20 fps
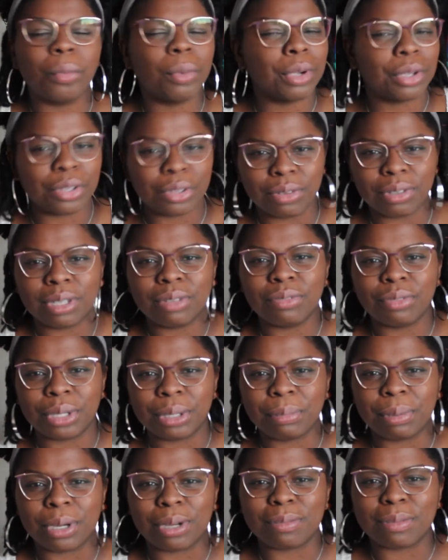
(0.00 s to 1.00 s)
where you can
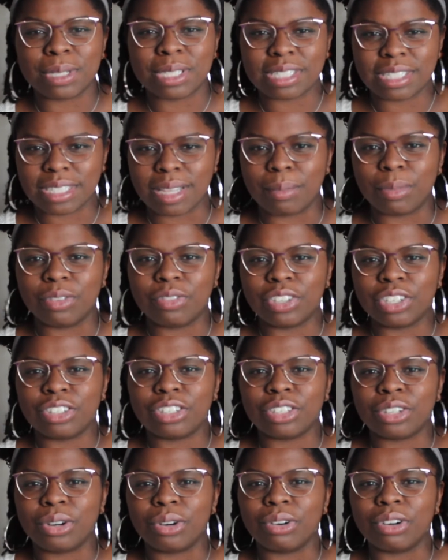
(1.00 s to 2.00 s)
repurpose some of your
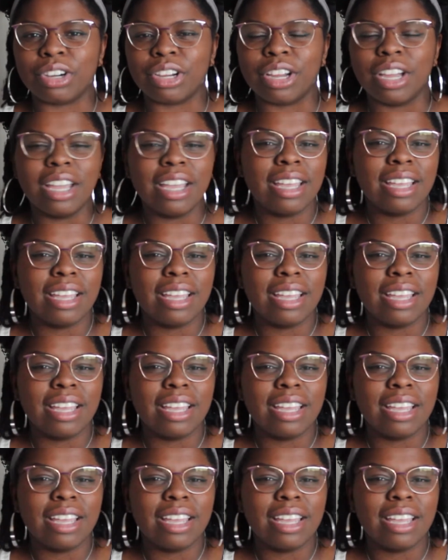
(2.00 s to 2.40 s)
decor.